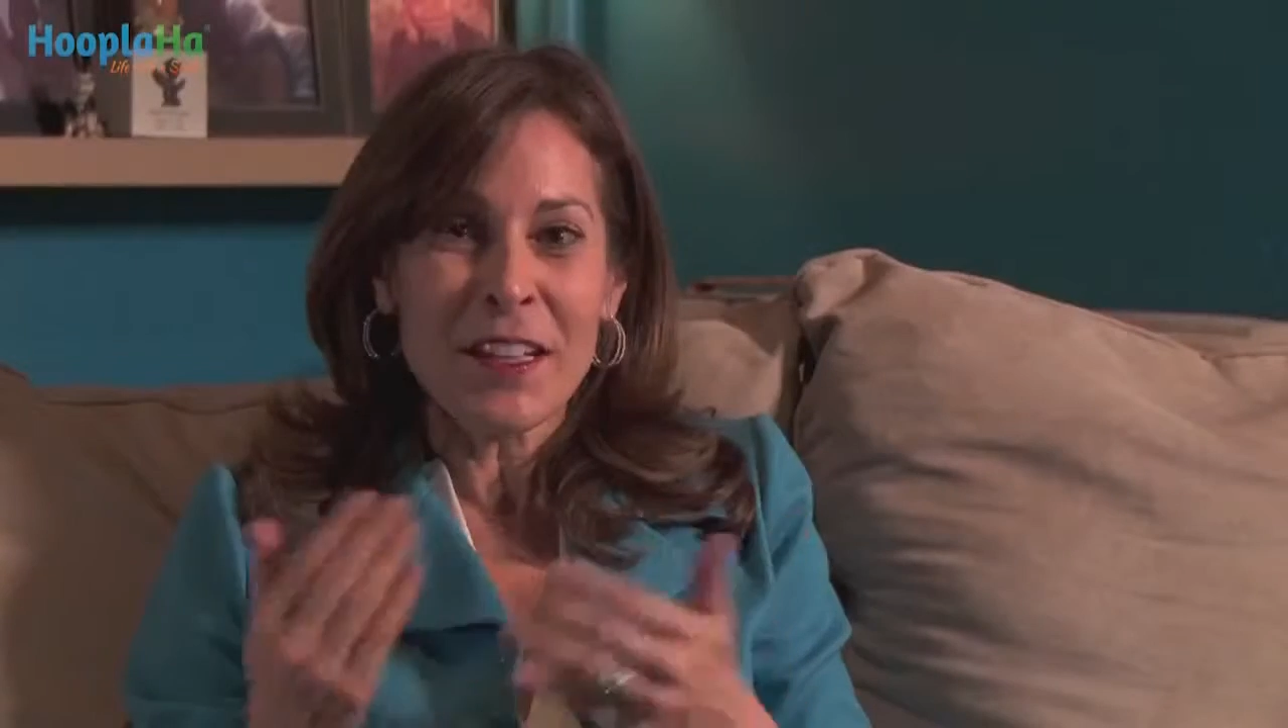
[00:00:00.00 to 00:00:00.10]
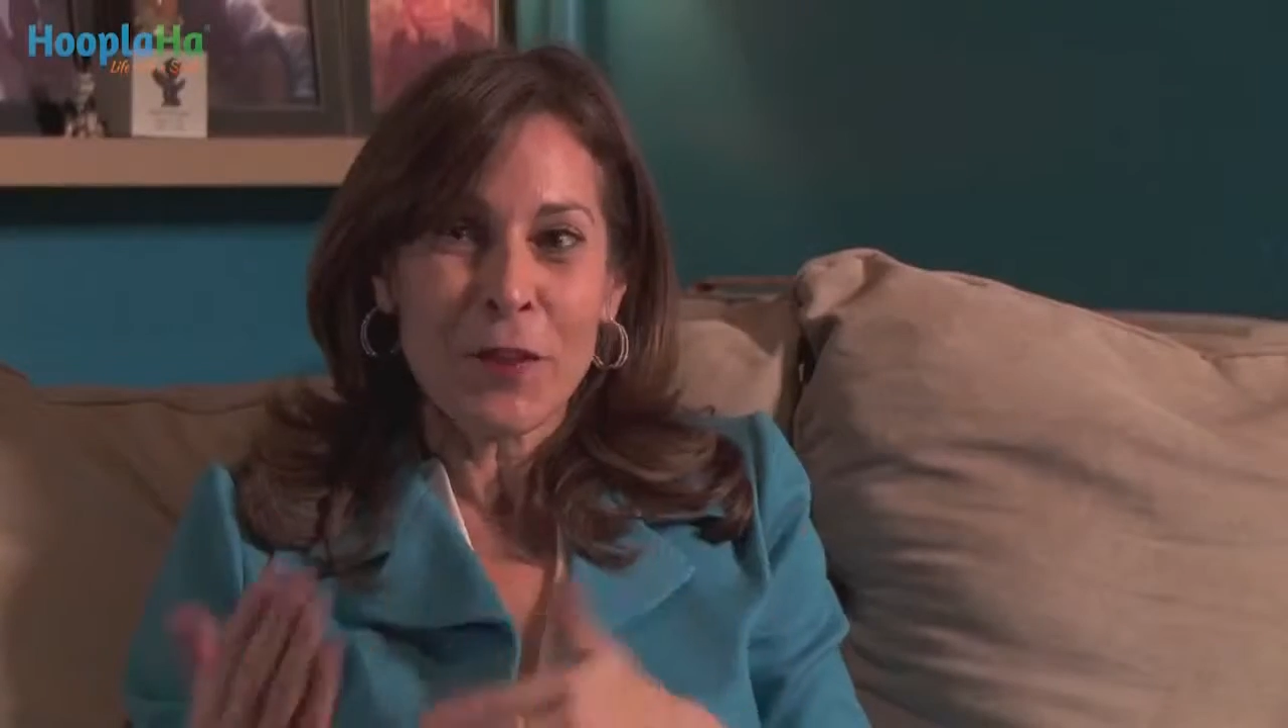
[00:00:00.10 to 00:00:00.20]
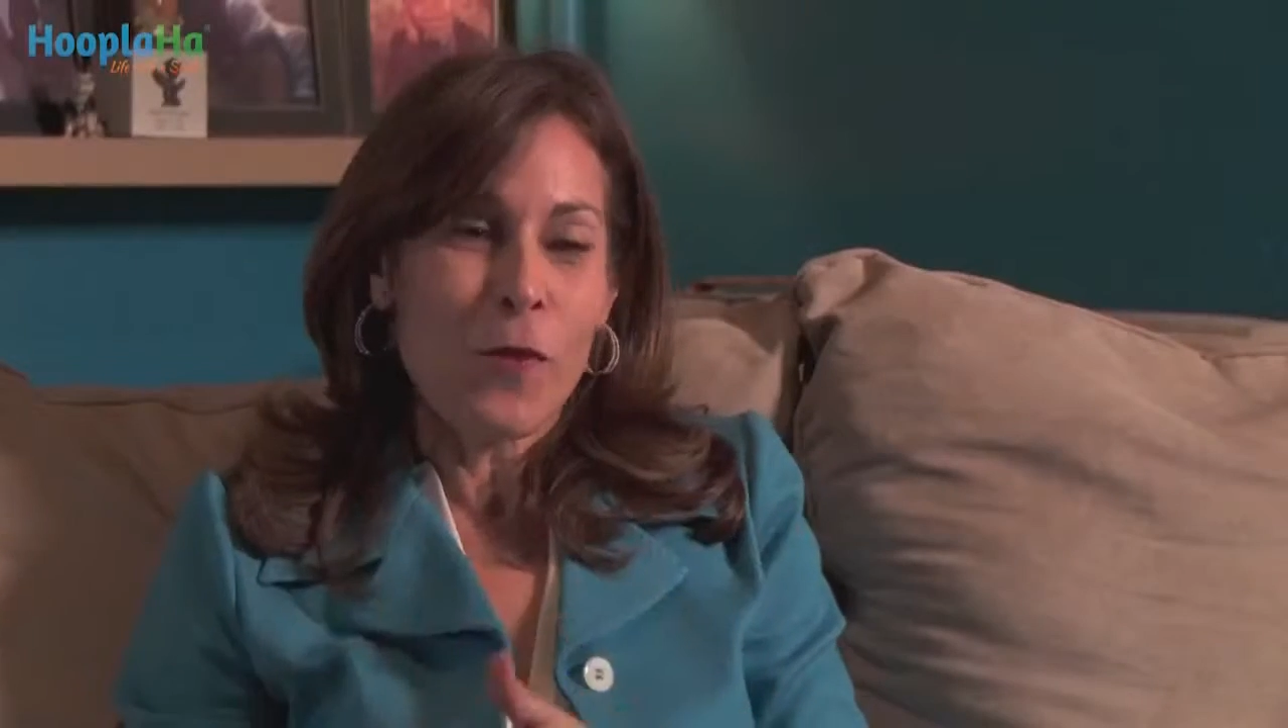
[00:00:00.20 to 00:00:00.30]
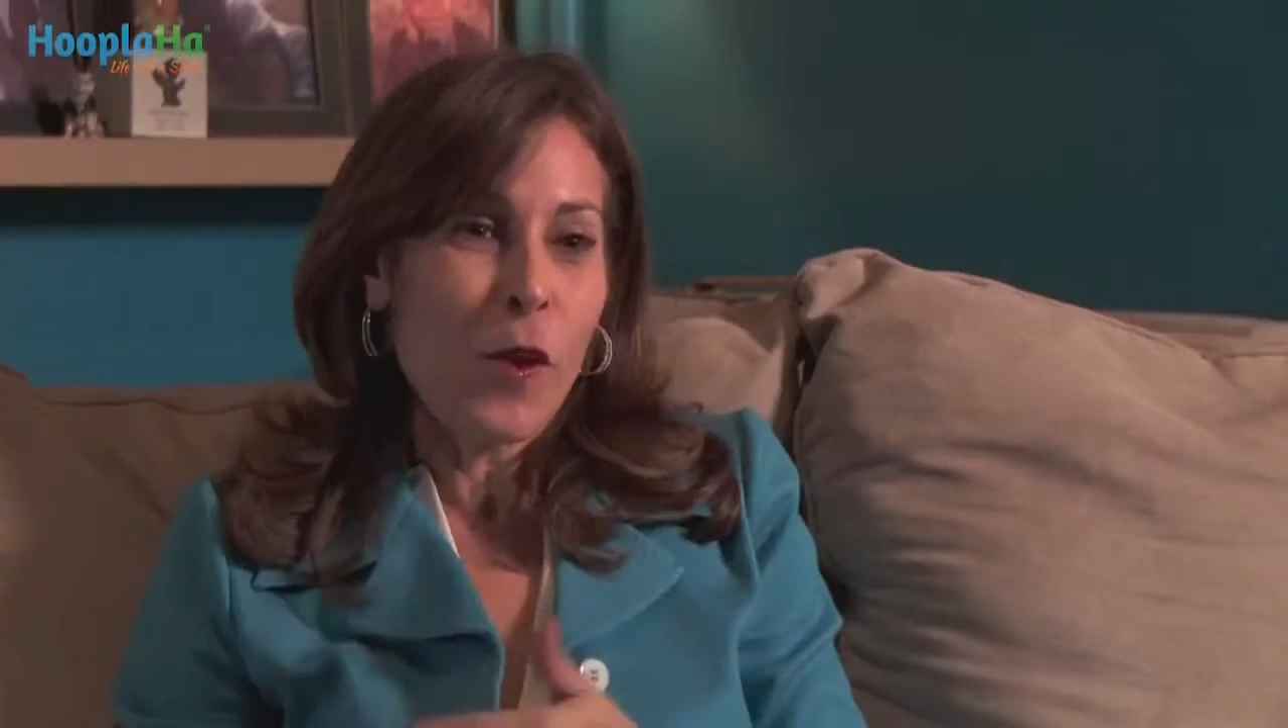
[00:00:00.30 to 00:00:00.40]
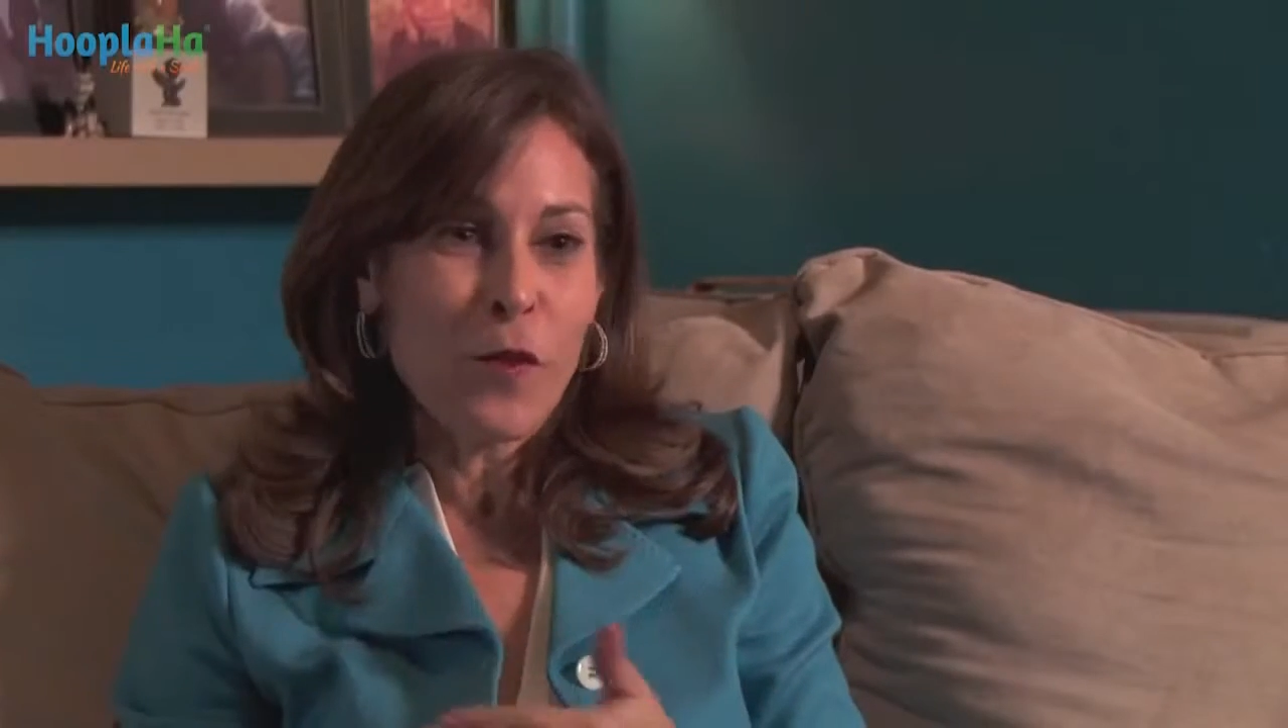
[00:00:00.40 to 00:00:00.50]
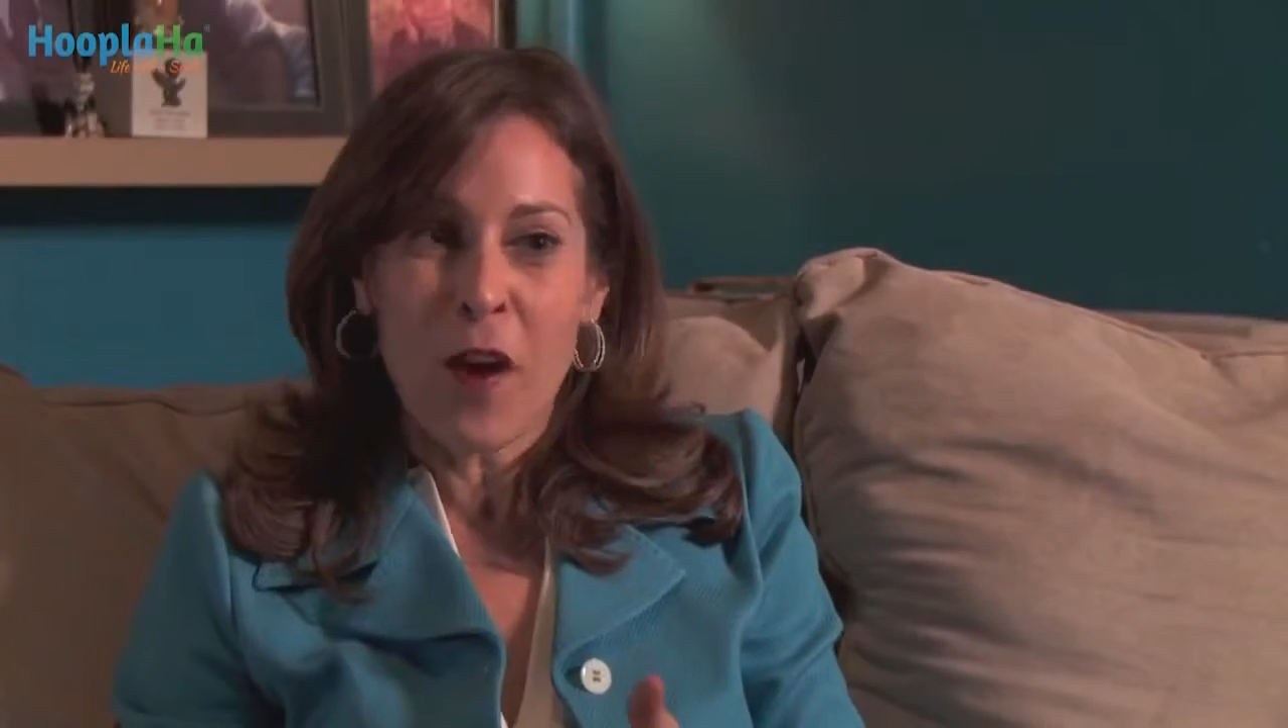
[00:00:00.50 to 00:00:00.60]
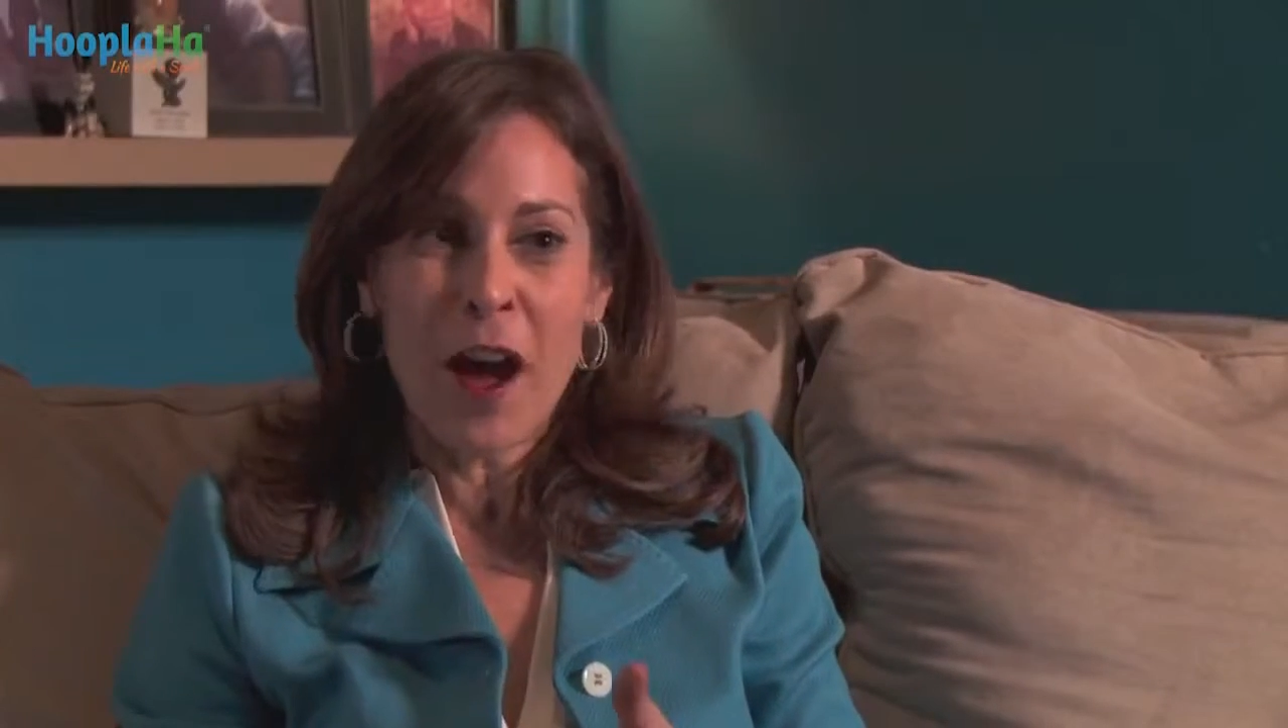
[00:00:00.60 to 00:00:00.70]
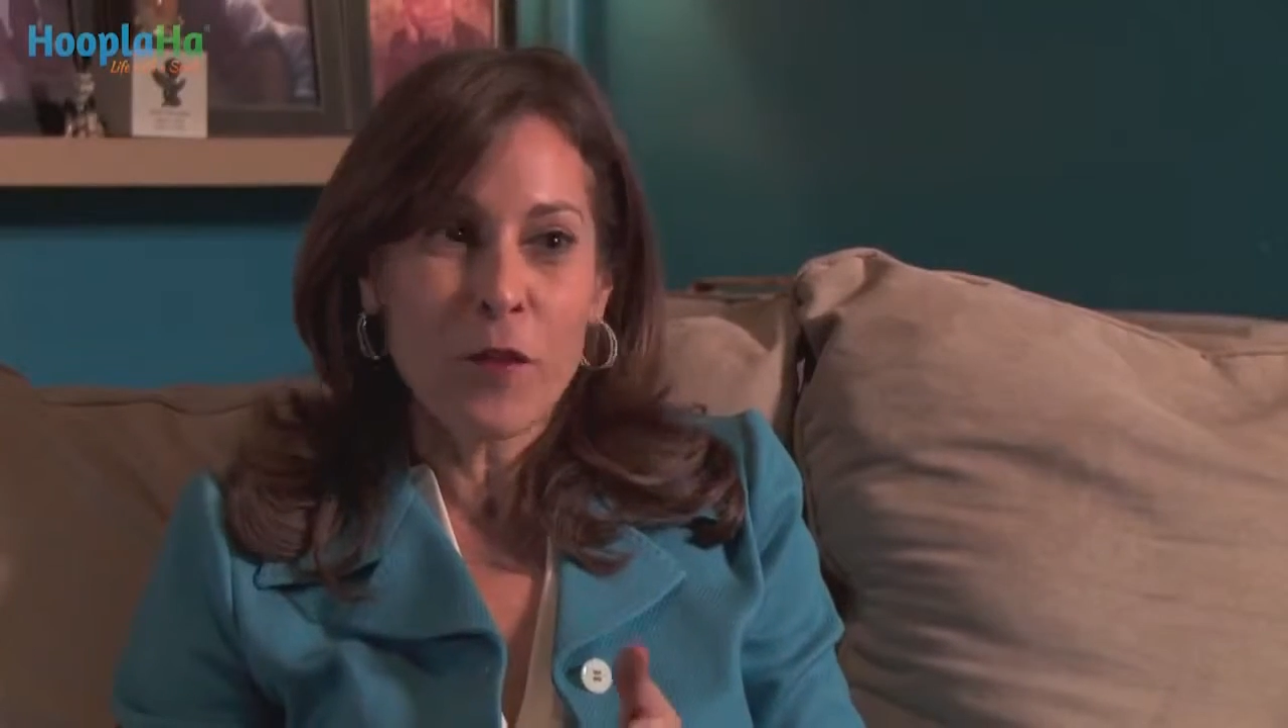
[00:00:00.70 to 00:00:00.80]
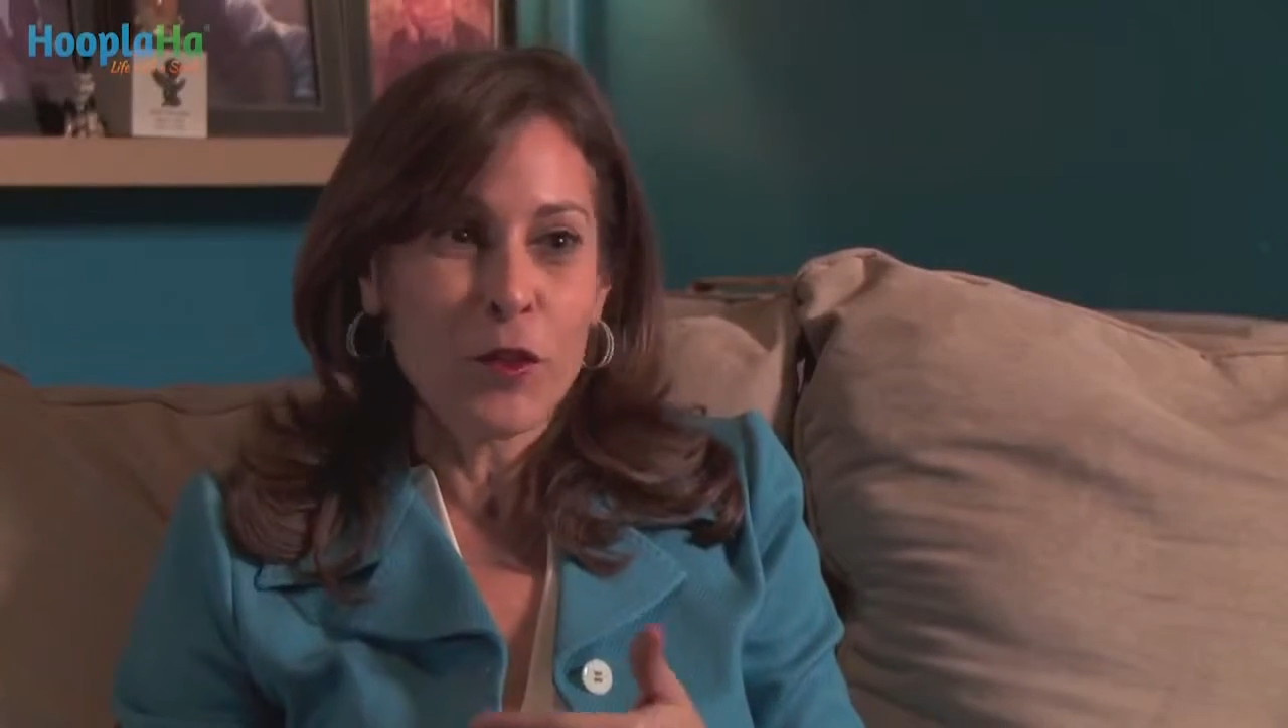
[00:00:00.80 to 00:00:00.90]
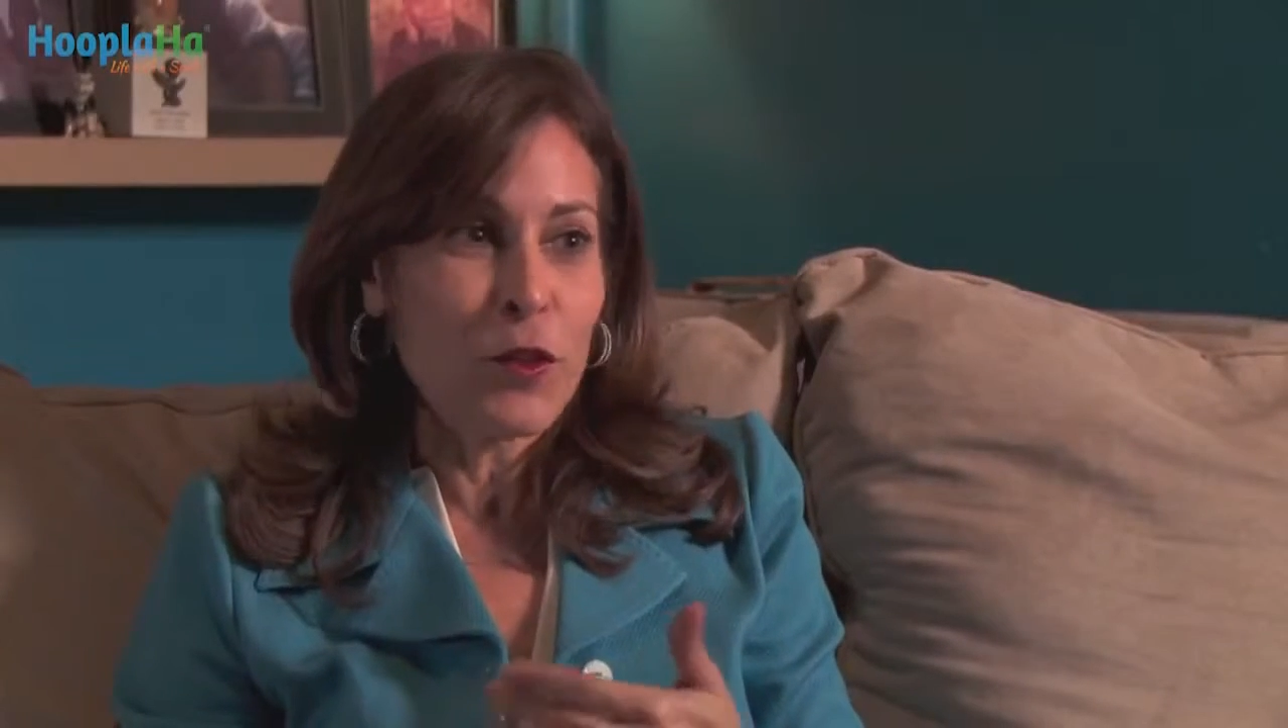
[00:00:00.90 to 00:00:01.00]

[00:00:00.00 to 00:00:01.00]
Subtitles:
has a 4- and 5-year-old,